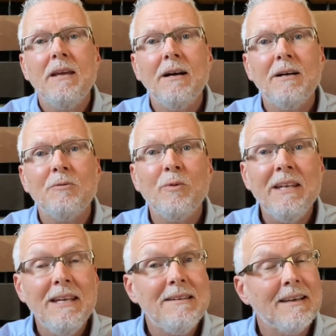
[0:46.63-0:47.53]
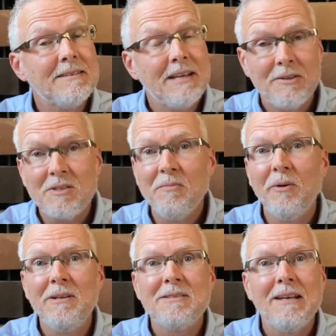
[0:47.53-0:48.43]
Uh, we need uh,
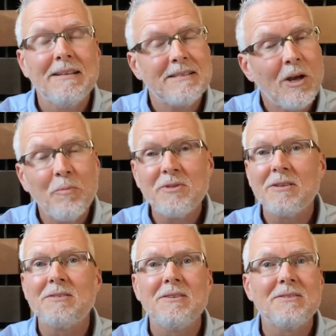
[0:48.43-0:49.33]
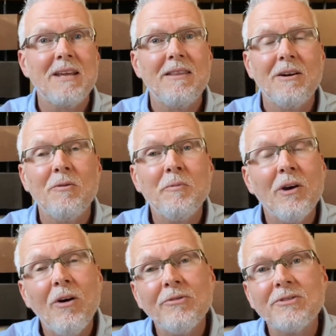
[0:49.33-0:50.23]
testimonies that helps us to stay there, and
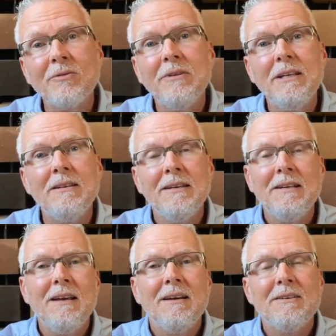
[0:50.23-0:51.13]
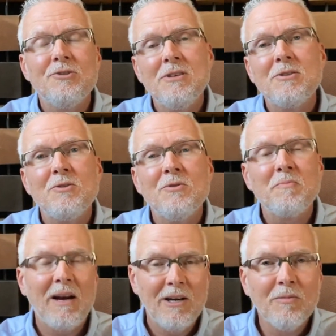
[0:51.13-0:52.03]
we also need uh, Jesus
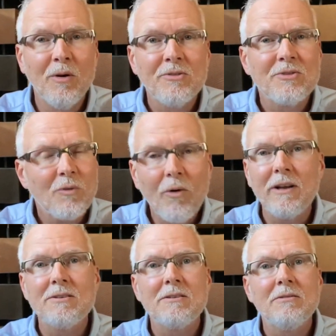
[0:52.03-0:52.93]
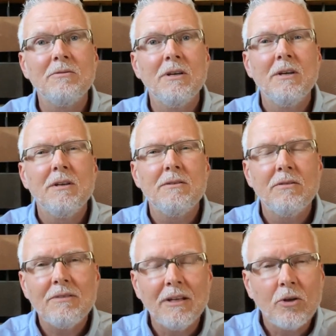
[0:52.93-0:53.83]
used parables, stories to,
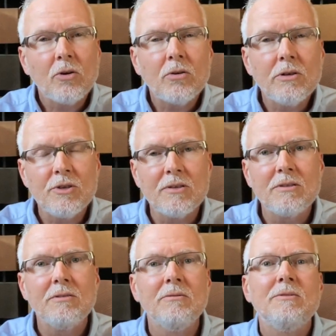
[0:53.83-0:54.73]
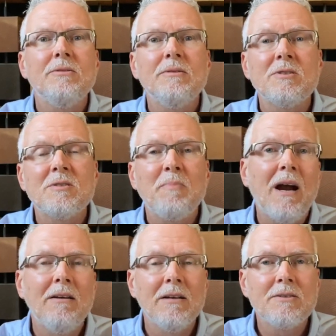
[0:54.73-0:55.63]
to to encourage us, to to
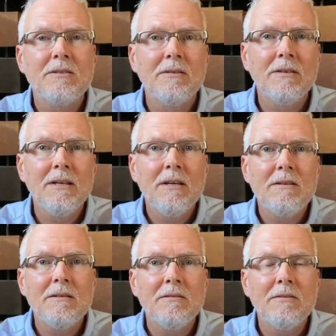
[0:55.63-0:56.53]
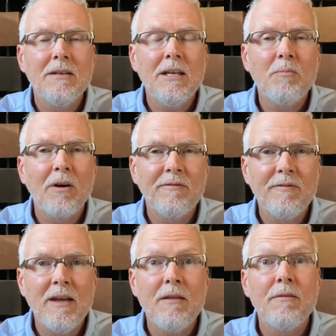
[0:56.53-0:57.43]
inspire us, to to to keep our
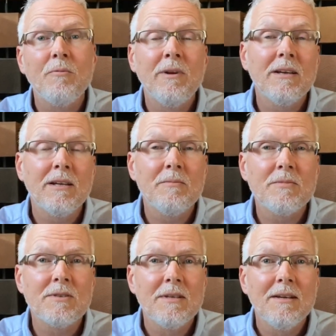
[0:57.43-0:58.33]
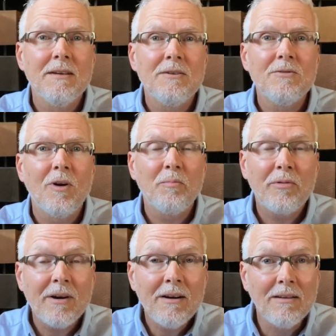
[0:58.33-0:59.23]
faith when it comes to our
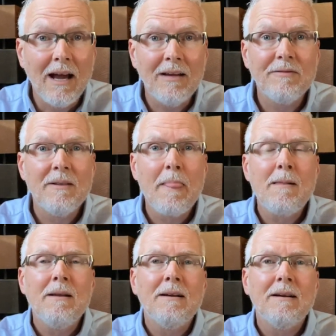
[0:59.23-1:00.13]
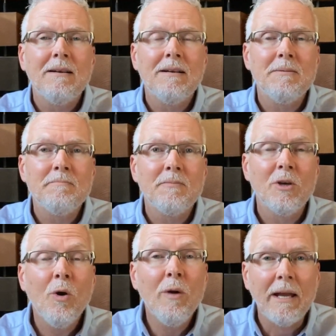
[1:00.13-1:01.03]
prayer life um,
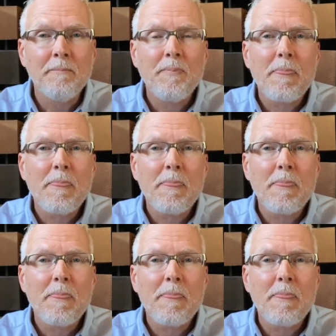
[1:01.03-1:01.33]
going.